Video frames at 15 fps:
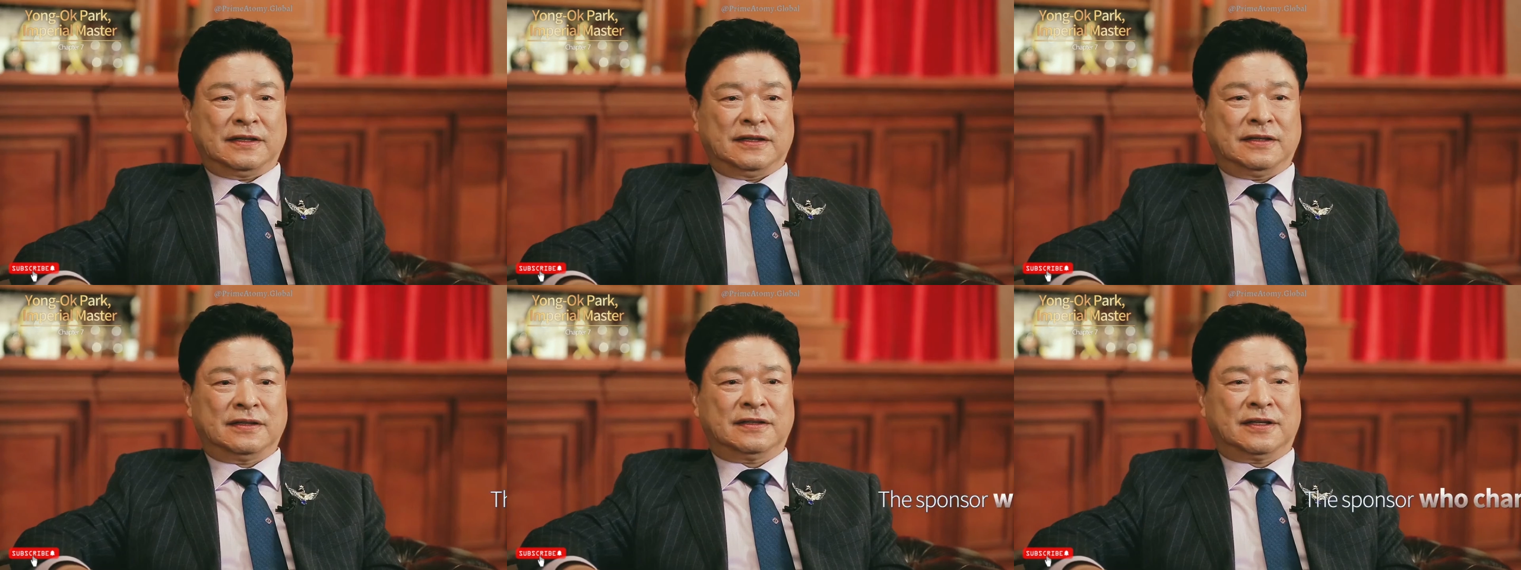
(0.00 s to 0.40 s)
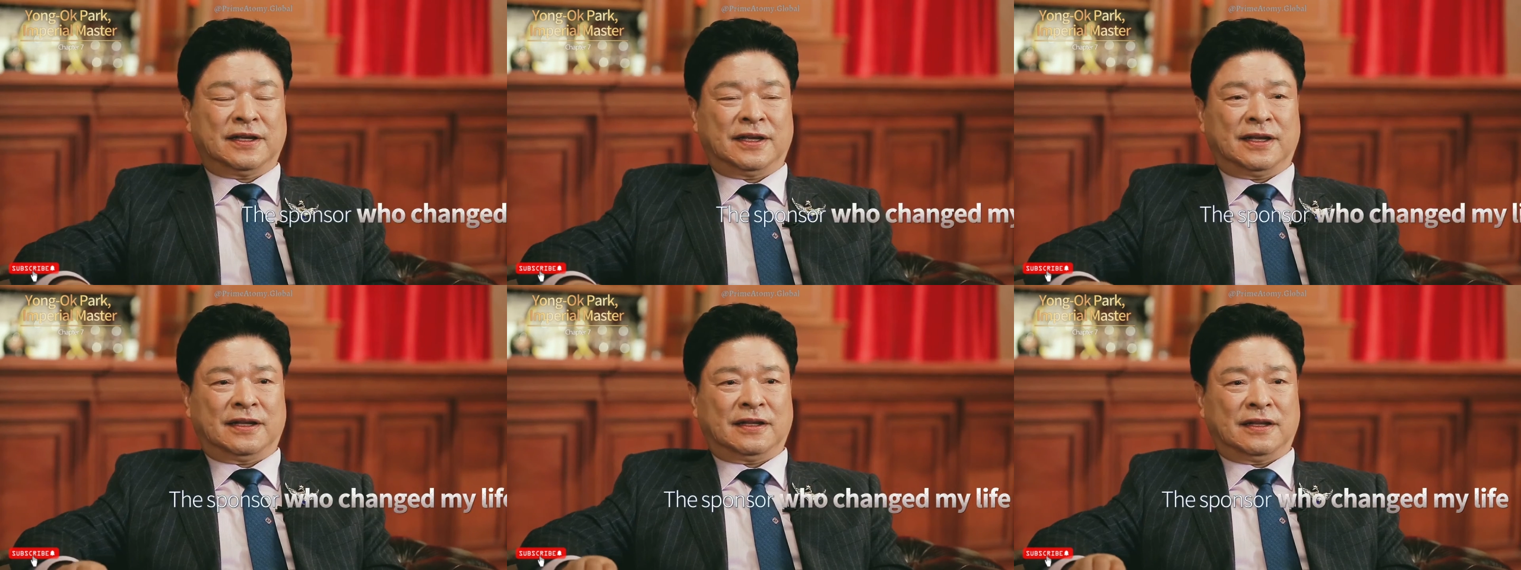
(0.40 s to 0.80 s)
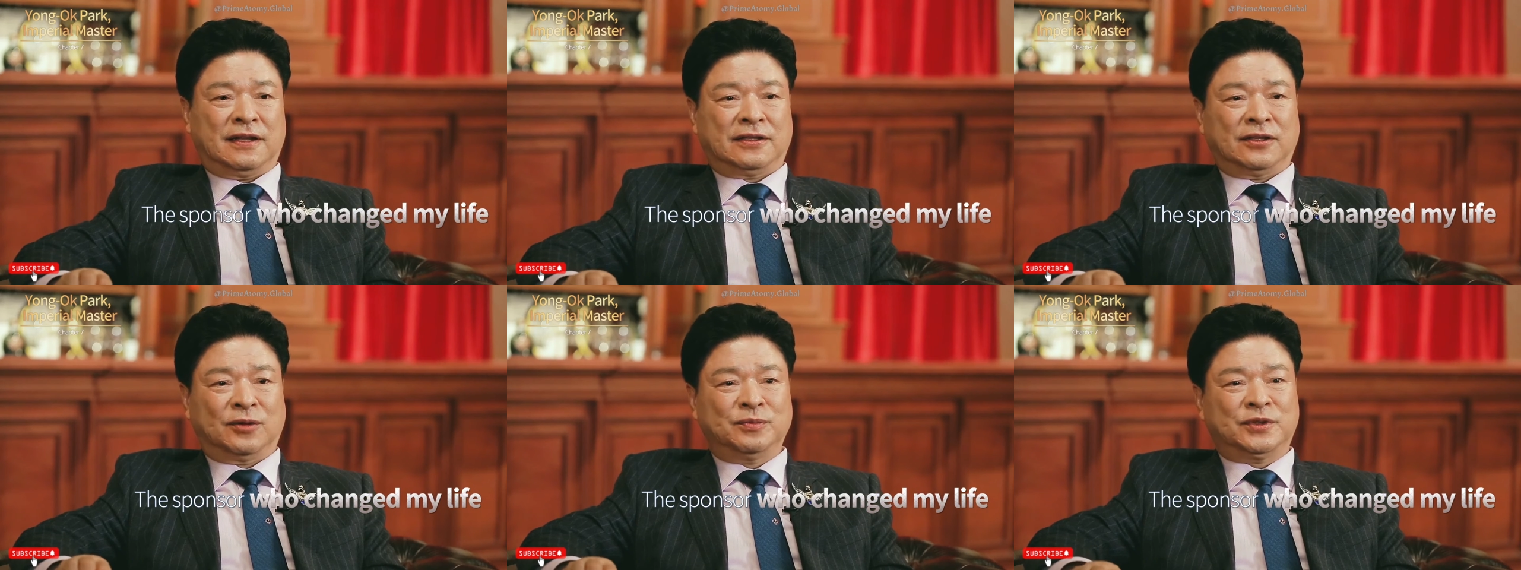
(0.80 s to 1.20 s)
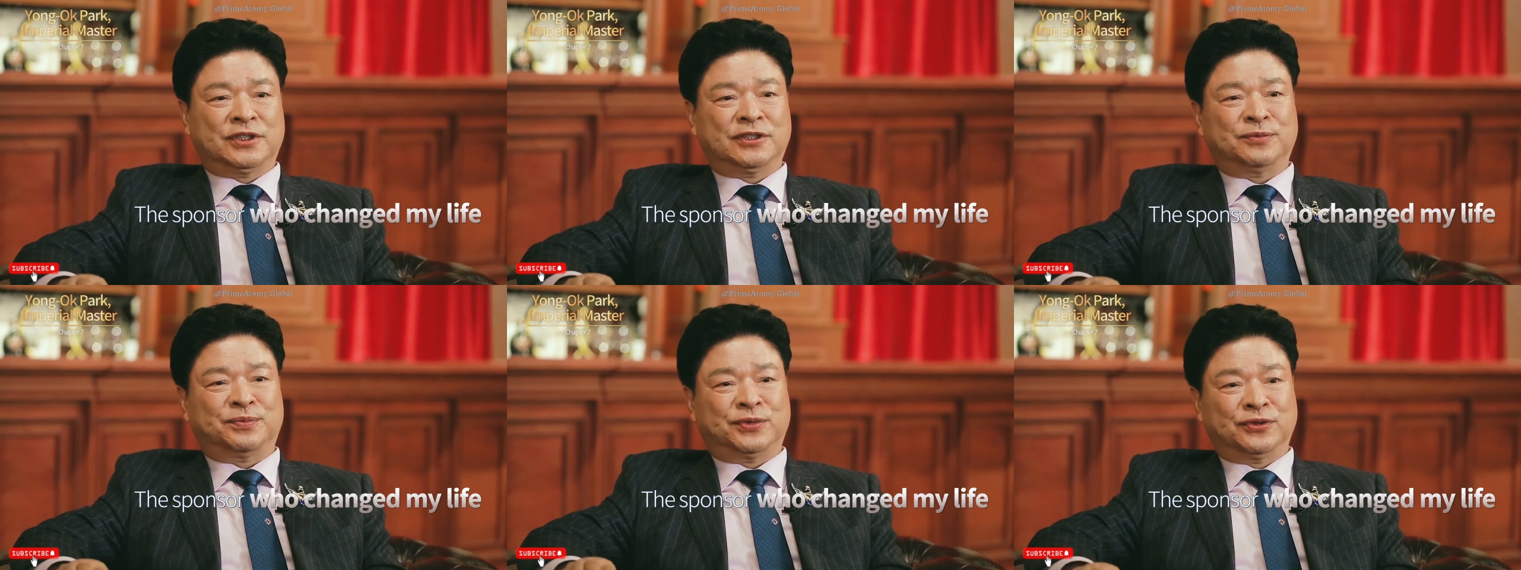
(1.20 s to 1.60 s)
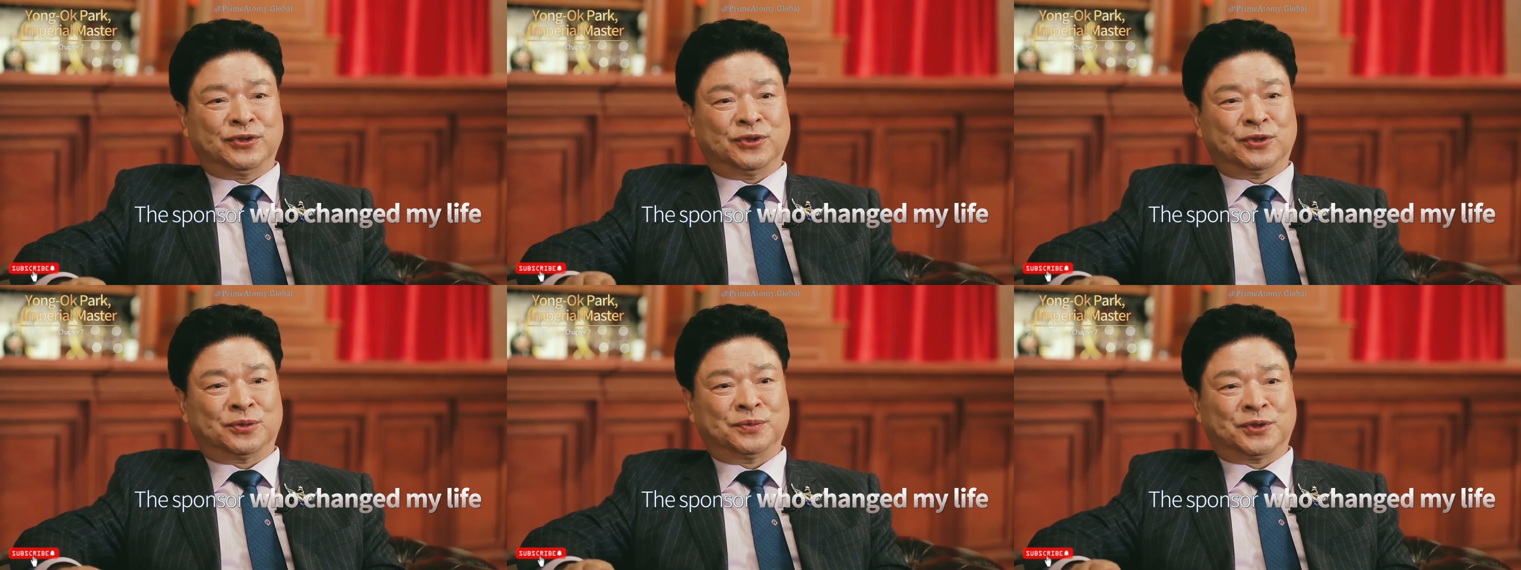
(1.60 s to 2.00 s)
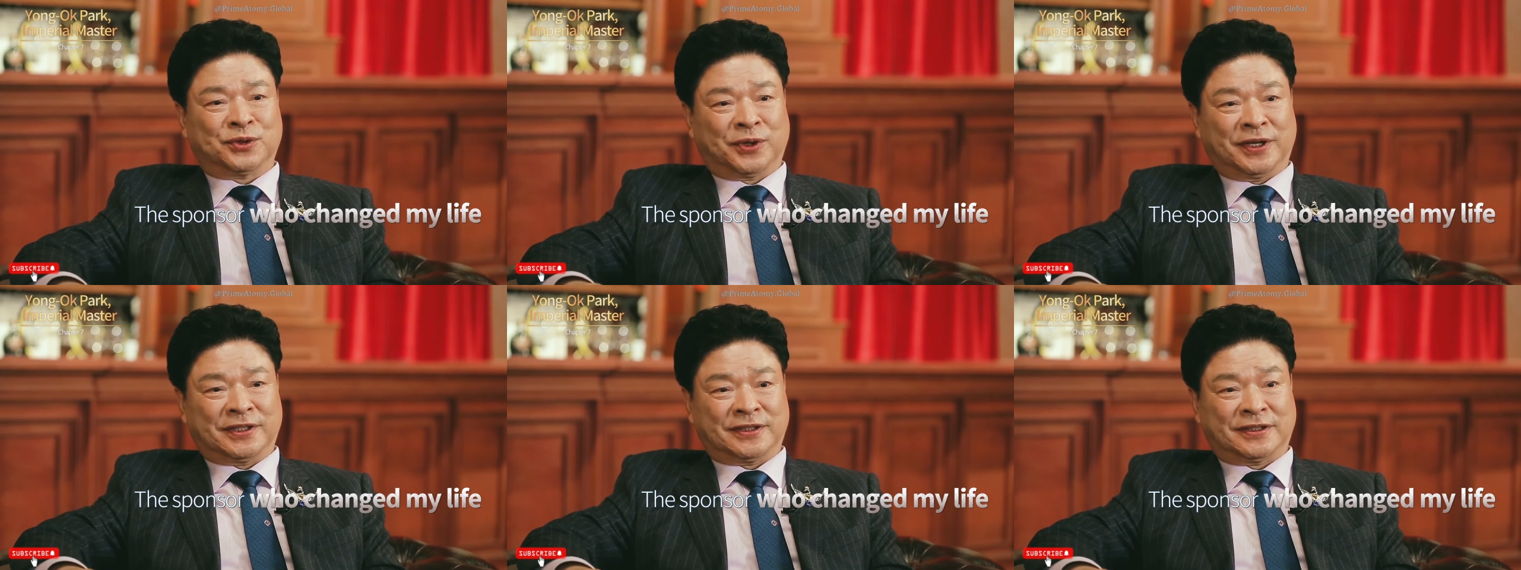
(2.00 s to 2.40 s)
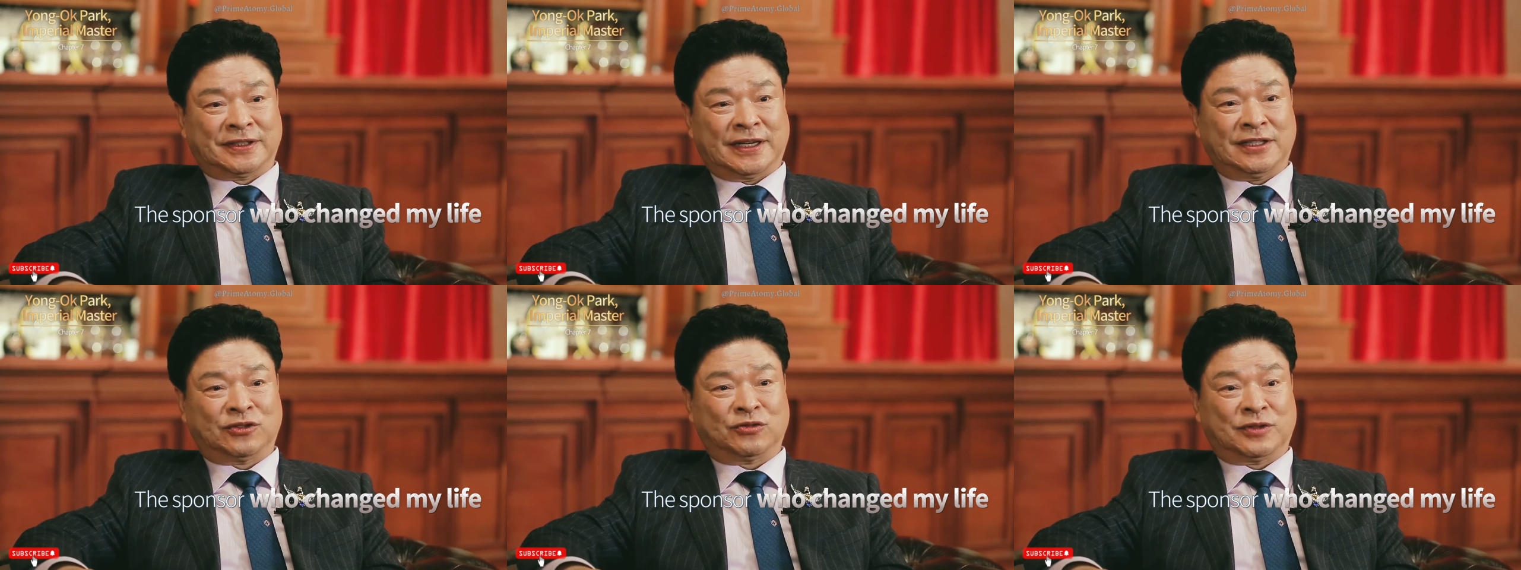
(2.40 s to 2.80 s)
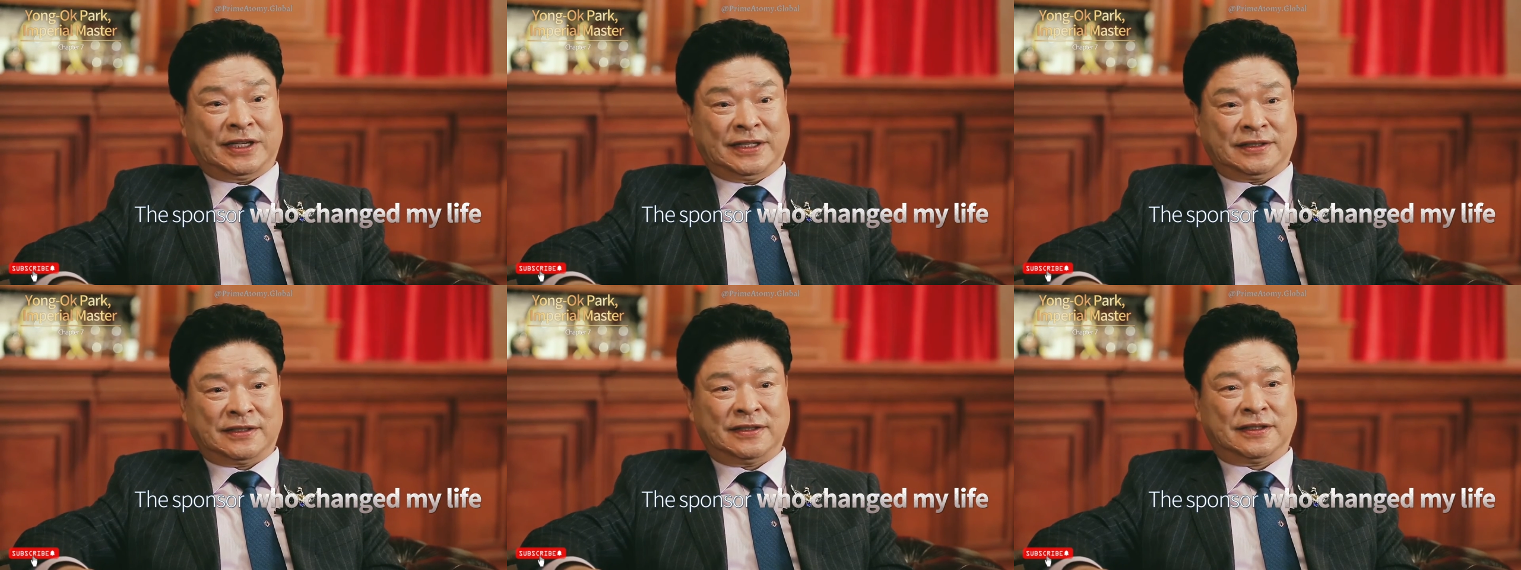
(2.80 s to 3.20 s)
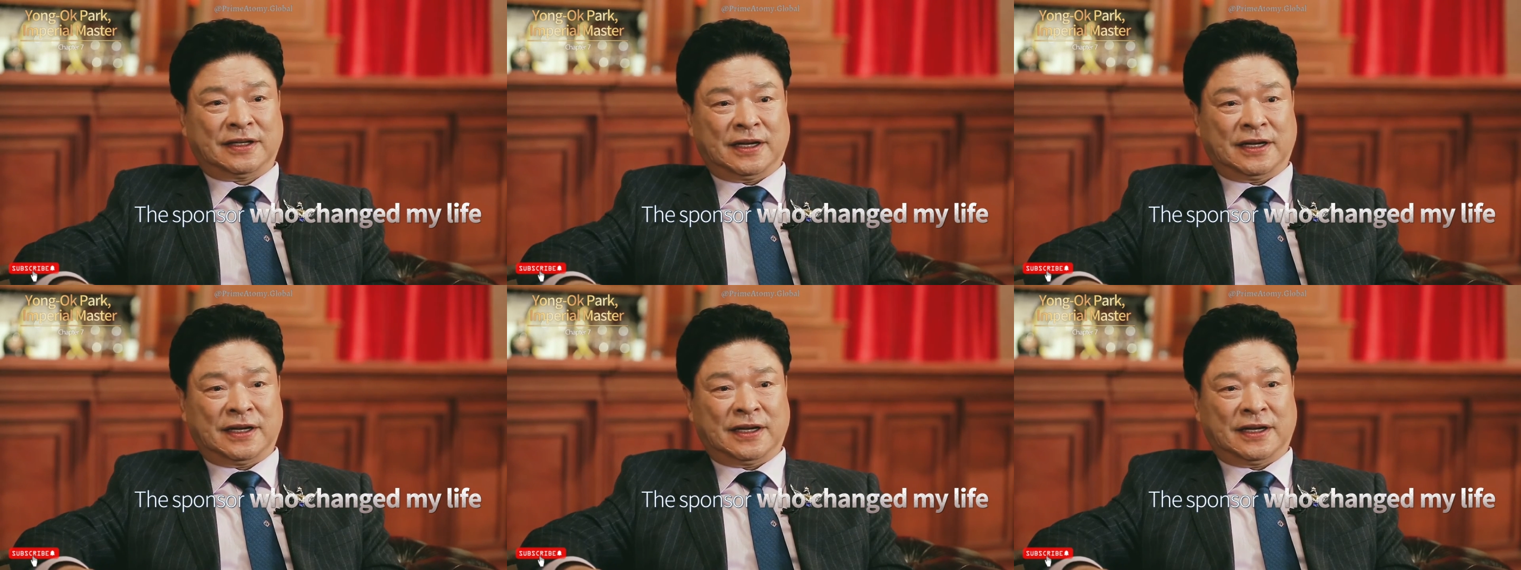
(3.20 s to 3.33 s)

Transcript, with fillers: we live in this overflowing abundance? So I